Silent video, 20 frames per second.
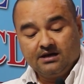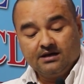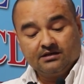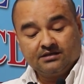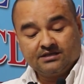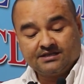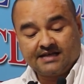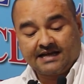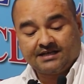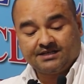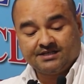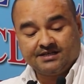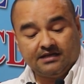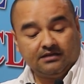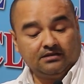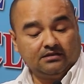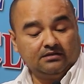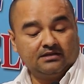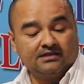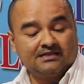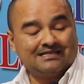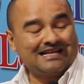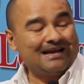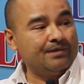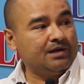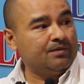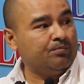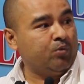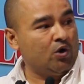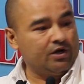section
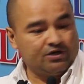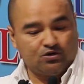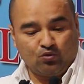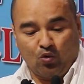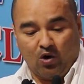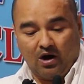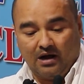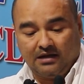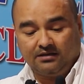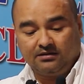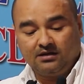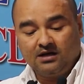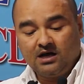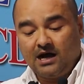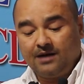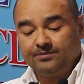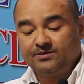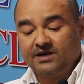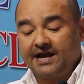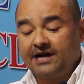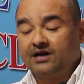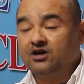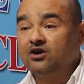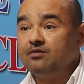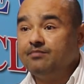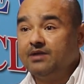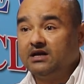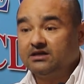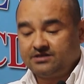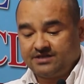7.1 of the
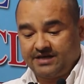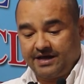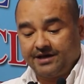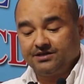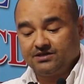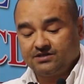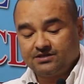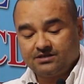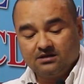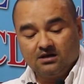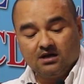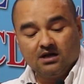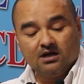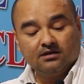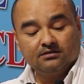agreement says,